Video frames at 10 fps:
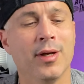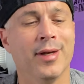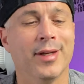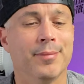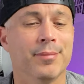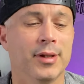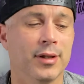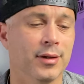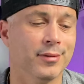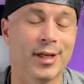and
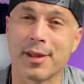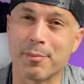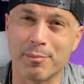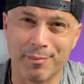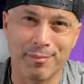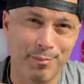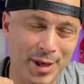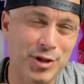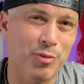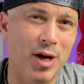kind of the
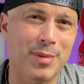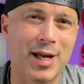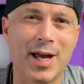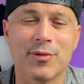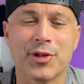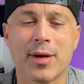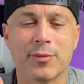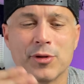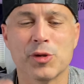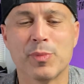major problem I have with that
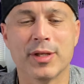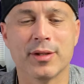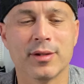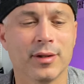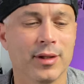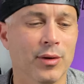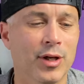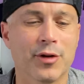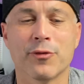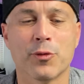when you spend
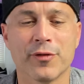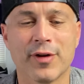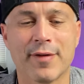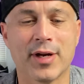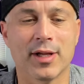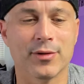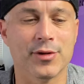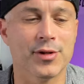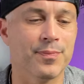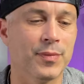
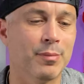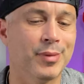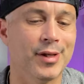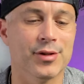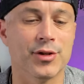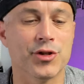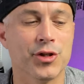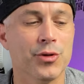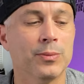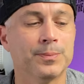$145 plus on a
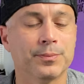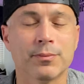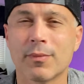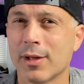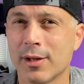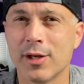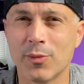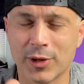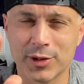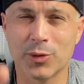shoe, you
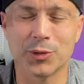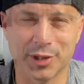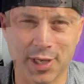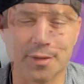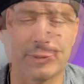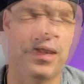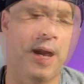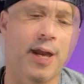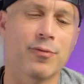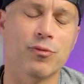want it to hold together.
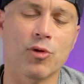I have